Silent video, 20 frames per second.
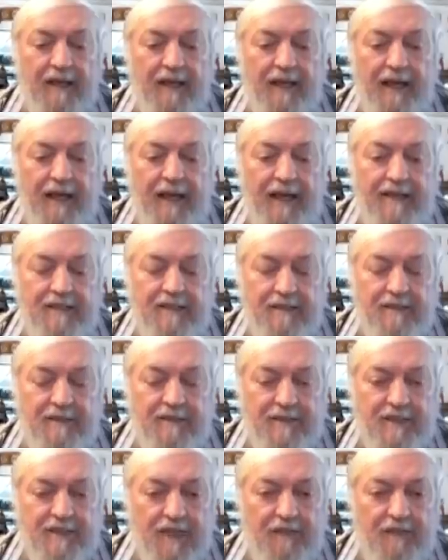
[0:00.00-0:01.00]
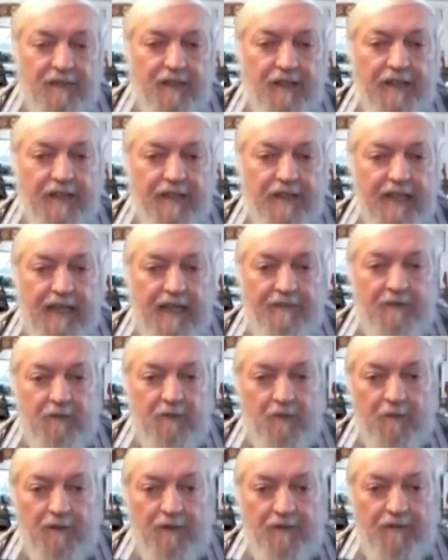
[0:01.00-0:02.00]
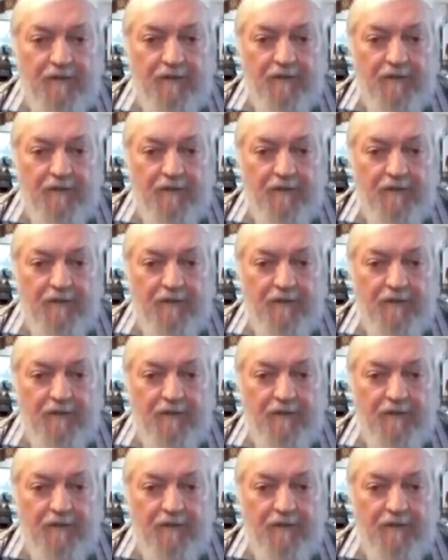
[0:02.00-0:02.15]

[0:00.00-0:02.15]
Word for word: And the South African Navy, when we